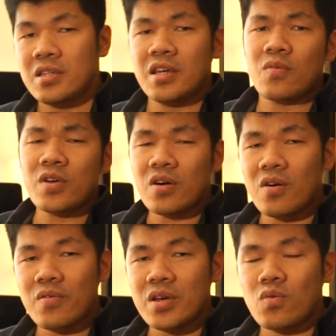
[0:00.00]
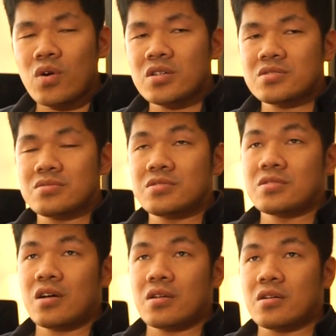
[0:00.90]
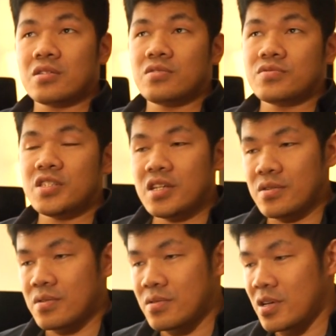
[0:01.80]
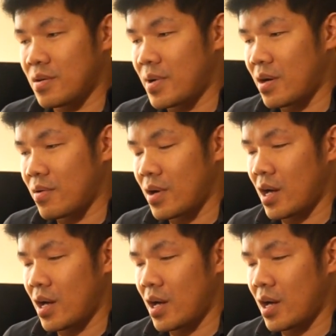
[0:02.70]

Yeah, we always want to start a new channel about